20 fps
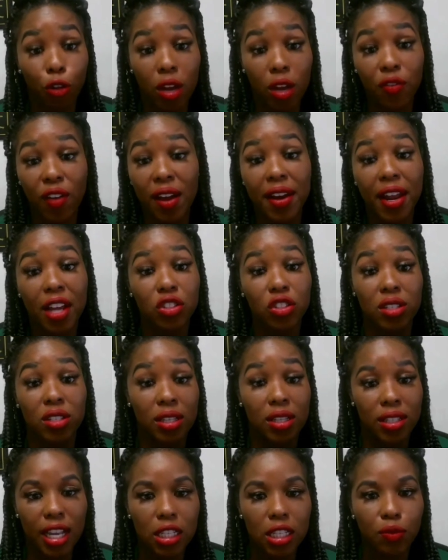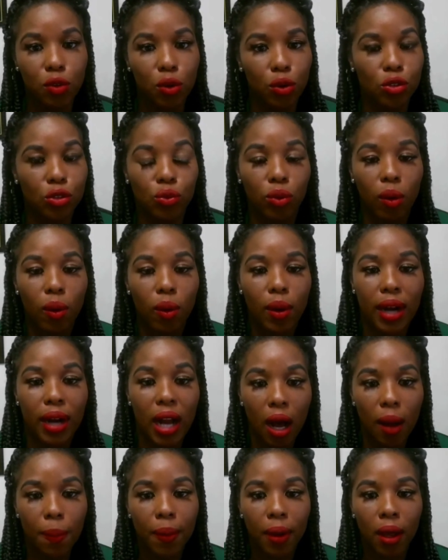free and financially successful because growing
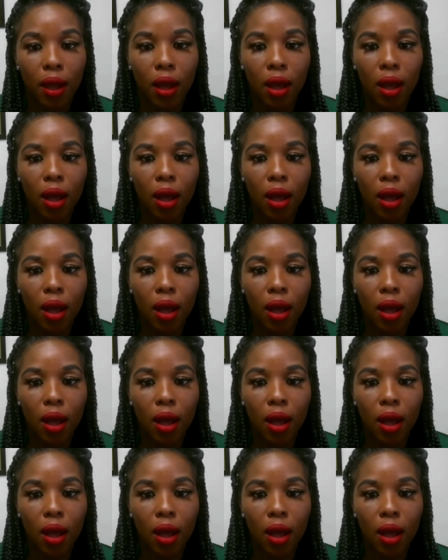up